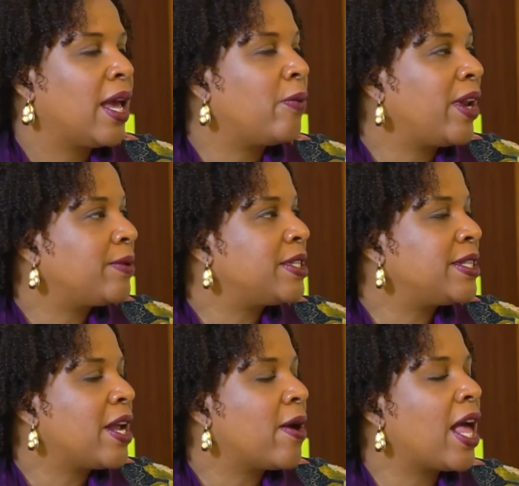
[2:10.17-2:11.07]
And when I was
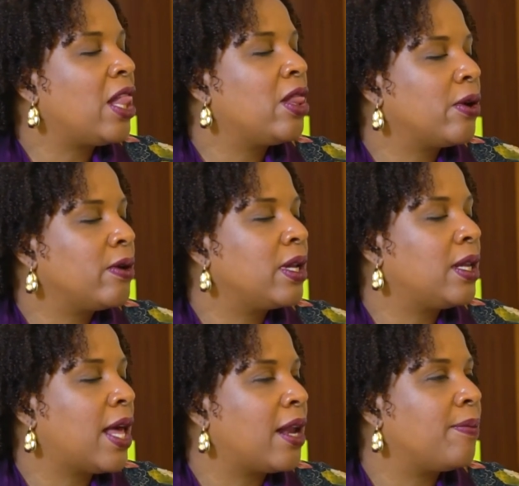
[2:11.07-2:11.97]
there, I learned a
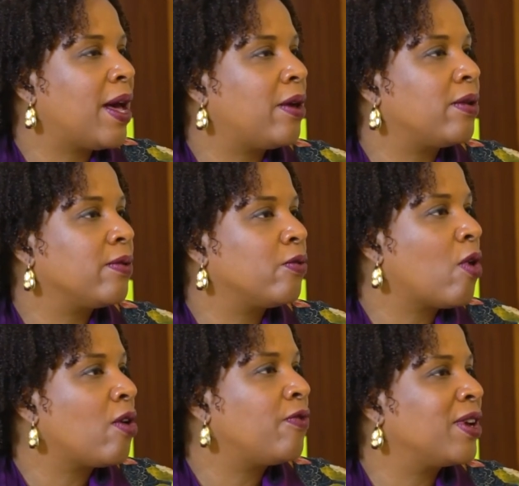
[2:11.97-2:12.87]
lot about
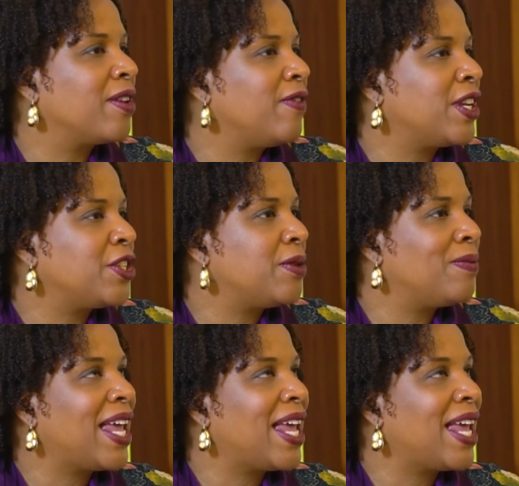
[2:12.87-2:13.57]
wrongful conviction,